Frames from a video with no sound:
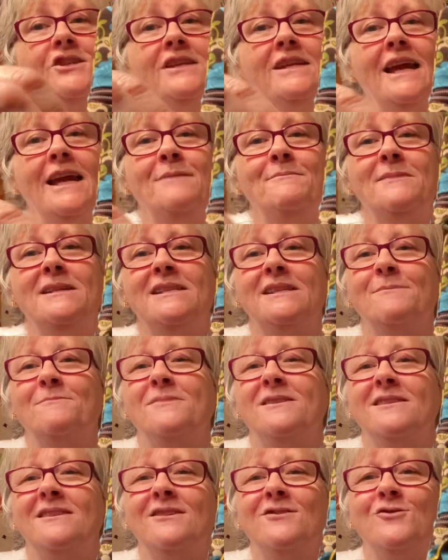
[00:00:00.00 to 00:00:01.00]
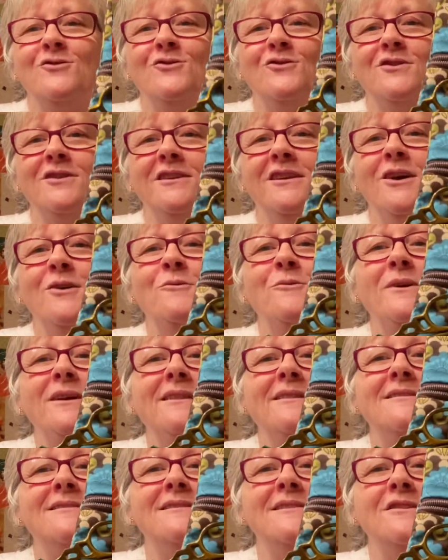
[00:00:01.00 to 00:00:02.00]
gave me some scissors to go
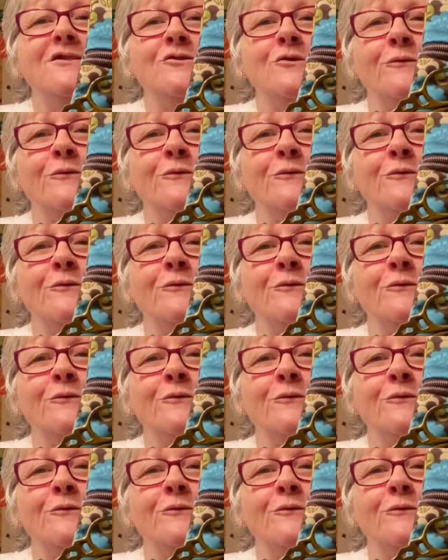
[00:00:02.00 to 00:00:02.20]
with the scissor